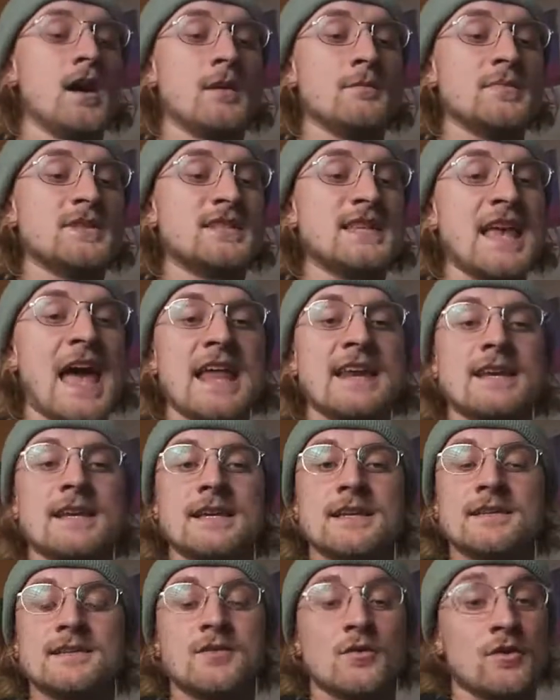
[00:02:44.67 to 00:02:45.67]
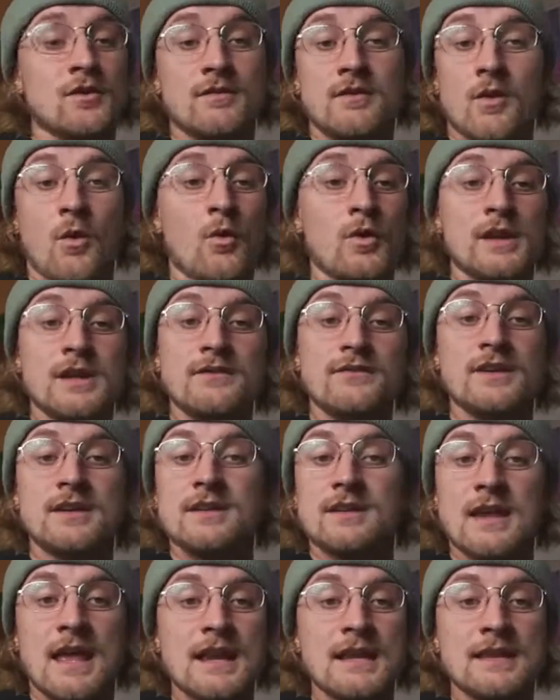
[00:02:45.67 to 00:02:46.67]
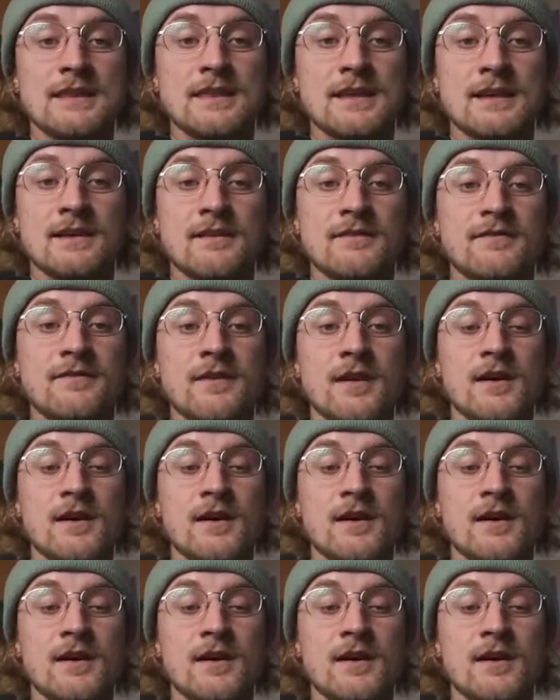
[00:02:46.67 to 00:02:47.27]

sadness, or even anything of